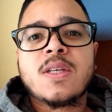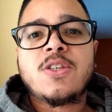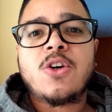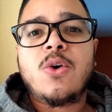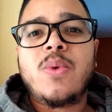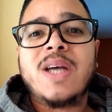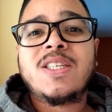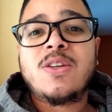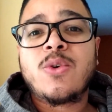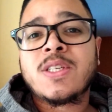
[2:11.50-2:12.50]
So as
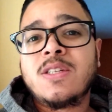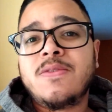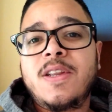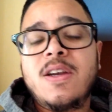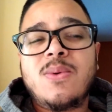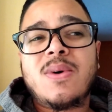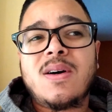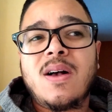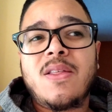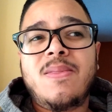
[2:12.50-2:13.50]
you noticed in the
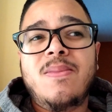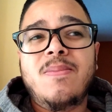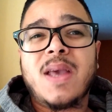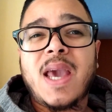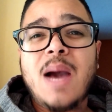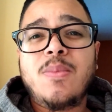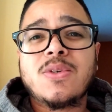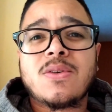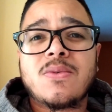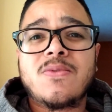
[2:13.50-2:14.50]
video, the cap
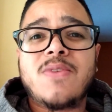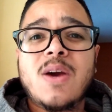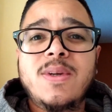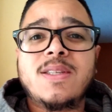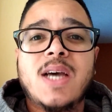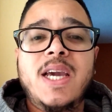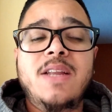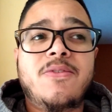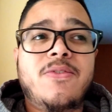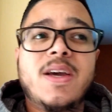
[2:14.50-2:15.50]
was a very
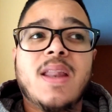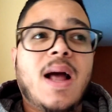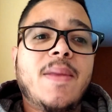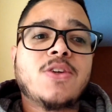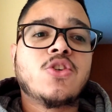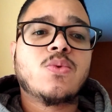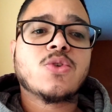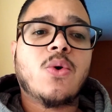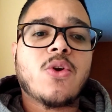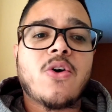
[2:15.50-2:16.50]
tight fit. I'm not sure what's
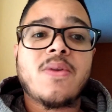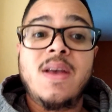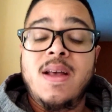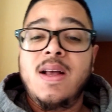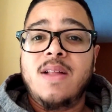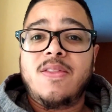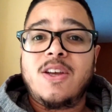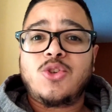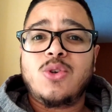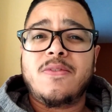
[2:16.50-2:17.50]
going on. I'm
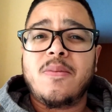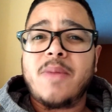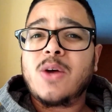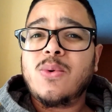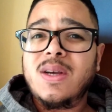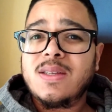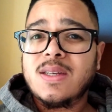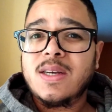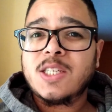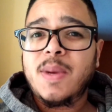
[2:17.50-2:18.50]
not sure if the metal is
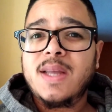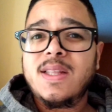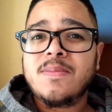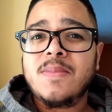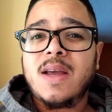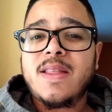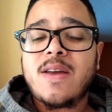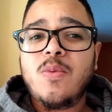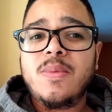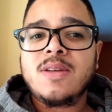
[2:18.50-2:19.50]
expanding at that
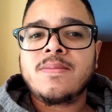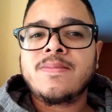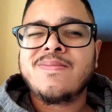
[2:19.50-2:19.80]
opening.